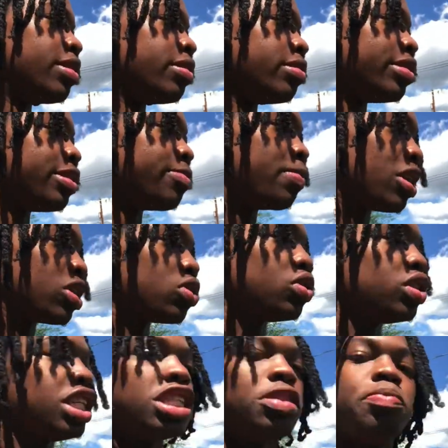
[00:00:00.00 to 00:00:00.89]
special
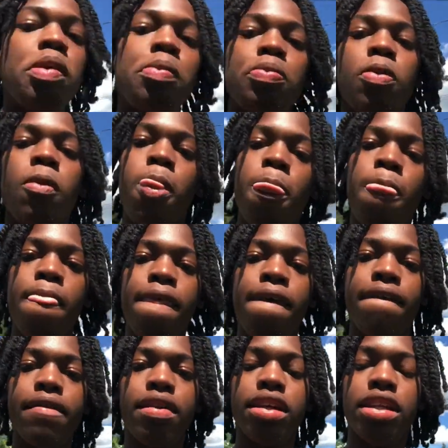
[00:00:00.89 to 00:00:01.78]
needs people
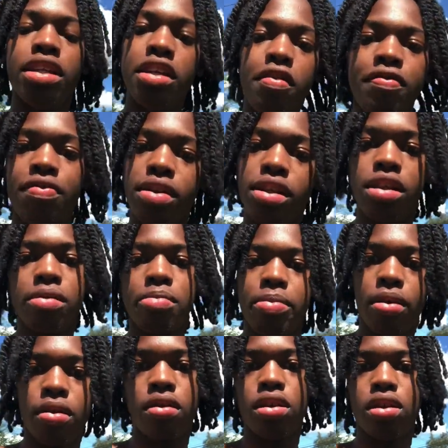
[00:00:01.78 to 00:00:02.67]
differently,
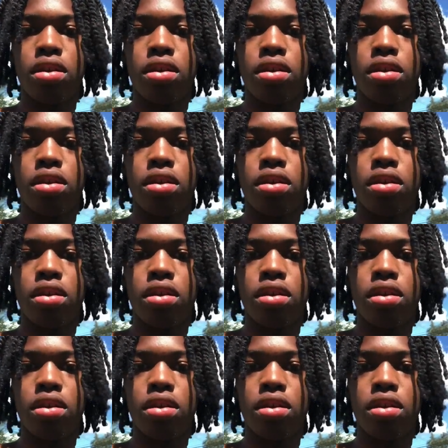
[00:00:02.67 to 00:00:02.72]
bro.